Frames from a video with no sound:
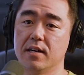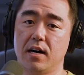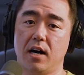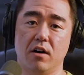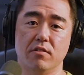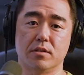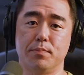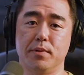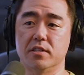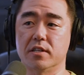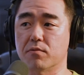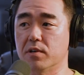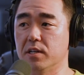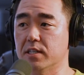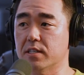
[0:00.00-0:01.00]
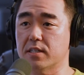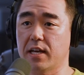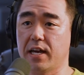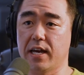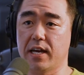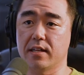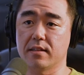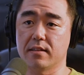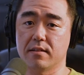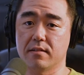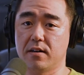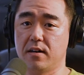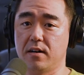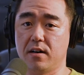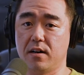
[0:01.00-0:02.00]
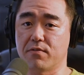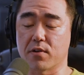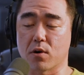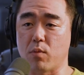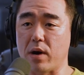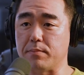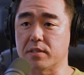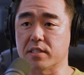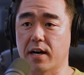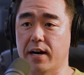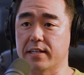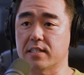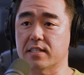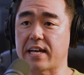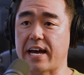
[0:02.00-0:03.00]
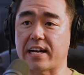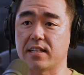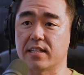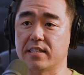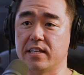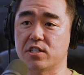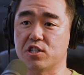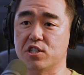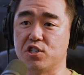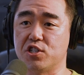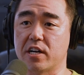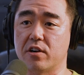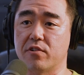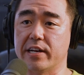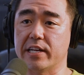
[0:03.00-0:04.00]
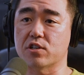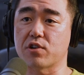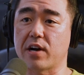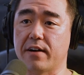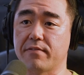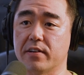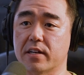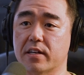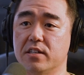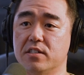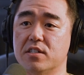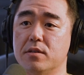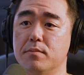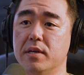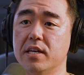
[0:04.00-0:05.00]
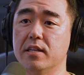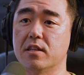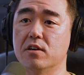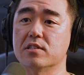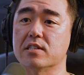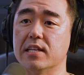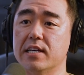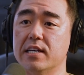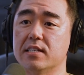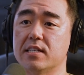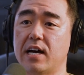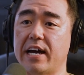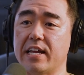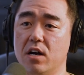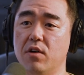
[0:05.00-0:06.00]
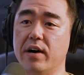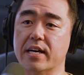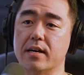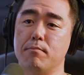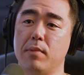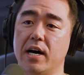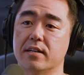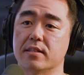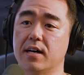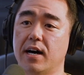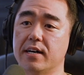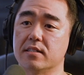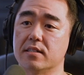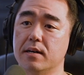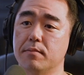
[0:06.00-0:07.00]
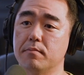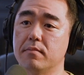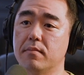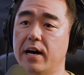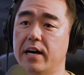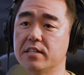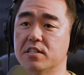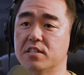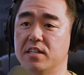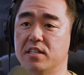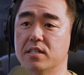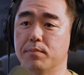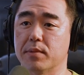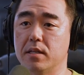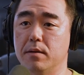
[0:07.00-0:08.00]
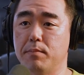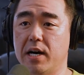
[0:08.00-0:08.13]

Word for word: always building real estate uh, for websites, tackling niches, generating traffic. Because to me, those leads, I know I can monetize them. I just need something to